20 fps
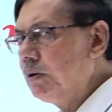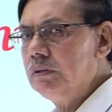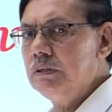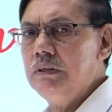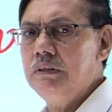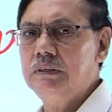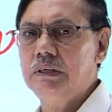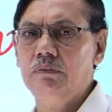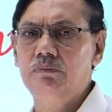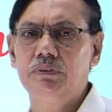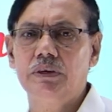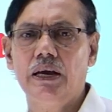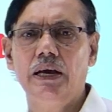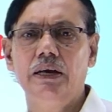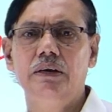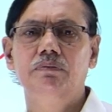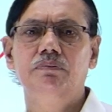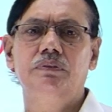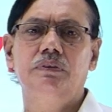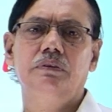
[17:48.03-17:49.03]
in
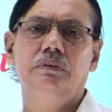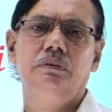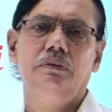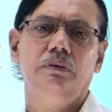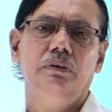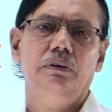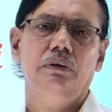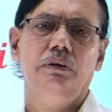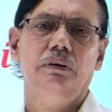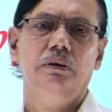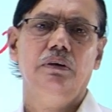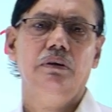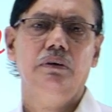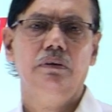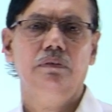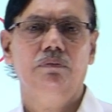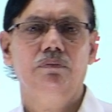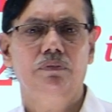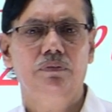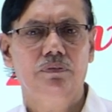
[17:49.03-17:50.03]
sometimes
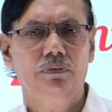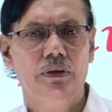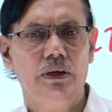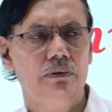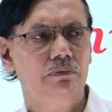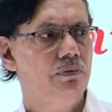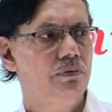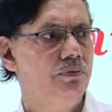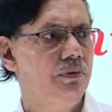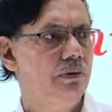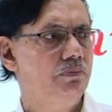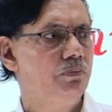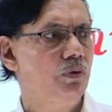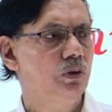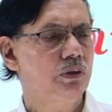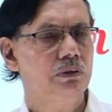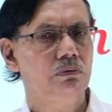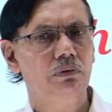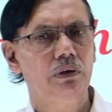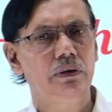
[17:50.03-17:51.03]
there may be a
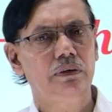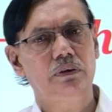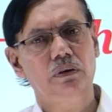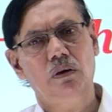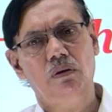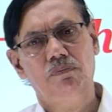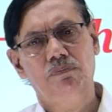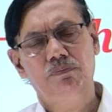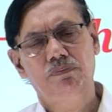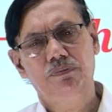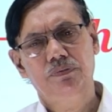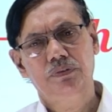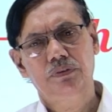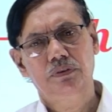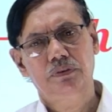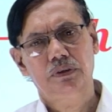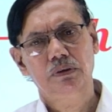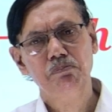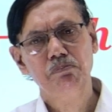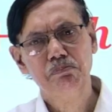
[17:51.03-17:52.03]
possibility of
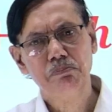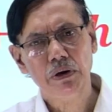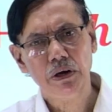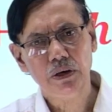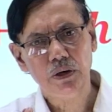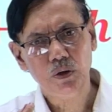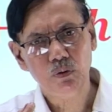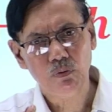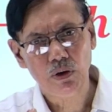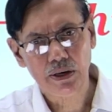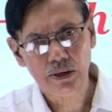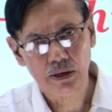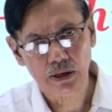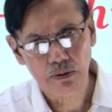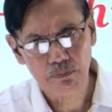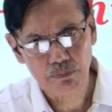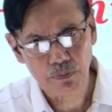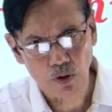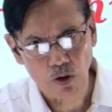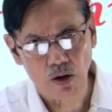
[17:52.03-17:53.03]
simple numerical
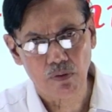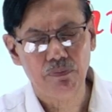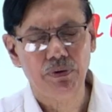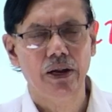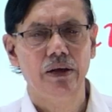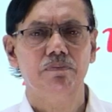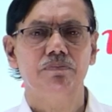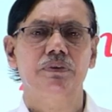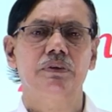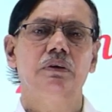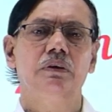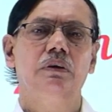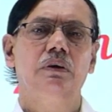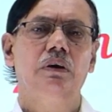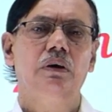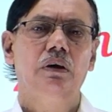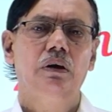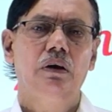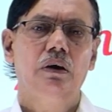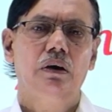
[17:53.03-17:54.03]
problems
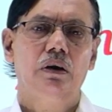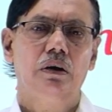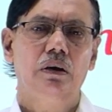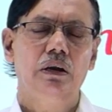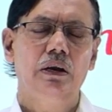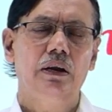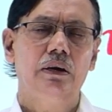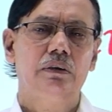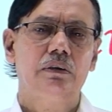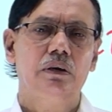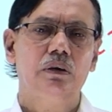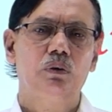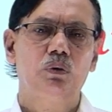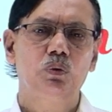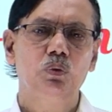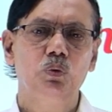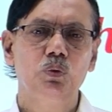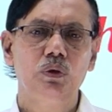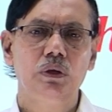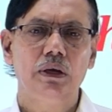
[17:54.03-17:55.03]
related
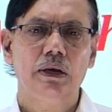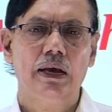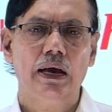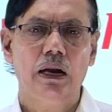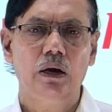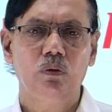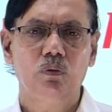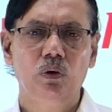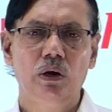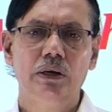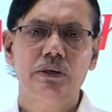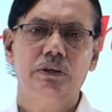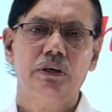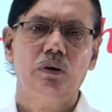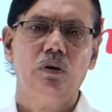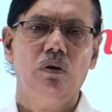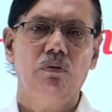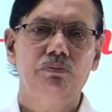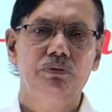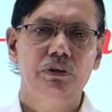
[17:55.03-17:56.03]
to the calculation
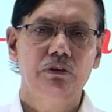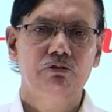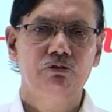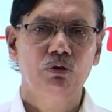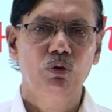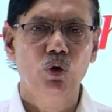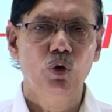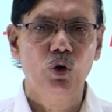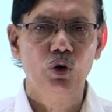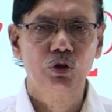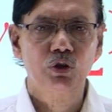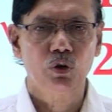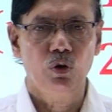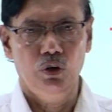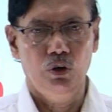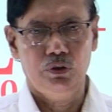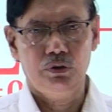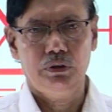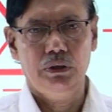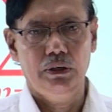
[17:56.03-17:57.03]
of the force
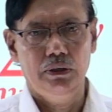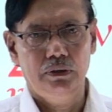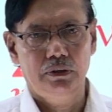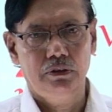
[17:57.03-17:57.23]
constant,